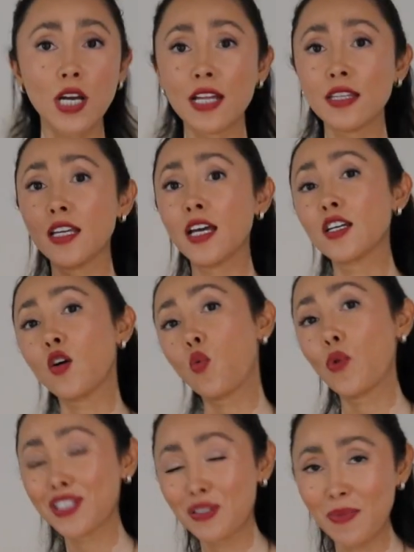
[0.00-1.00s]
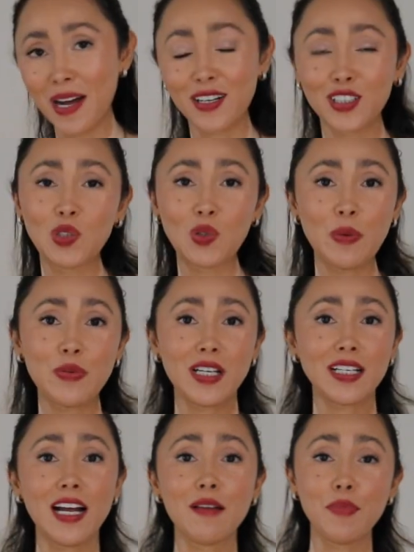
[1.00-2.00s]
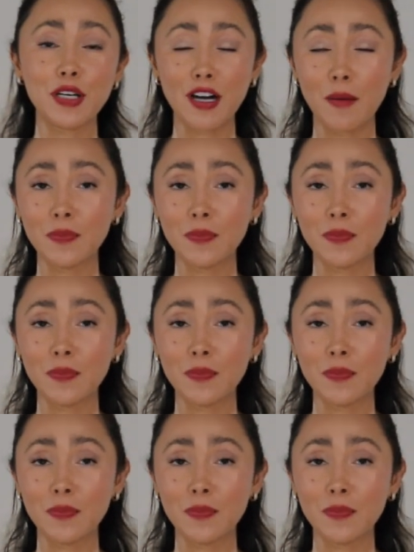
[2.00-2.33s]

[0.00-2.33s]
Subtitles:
and then went back on the website and picked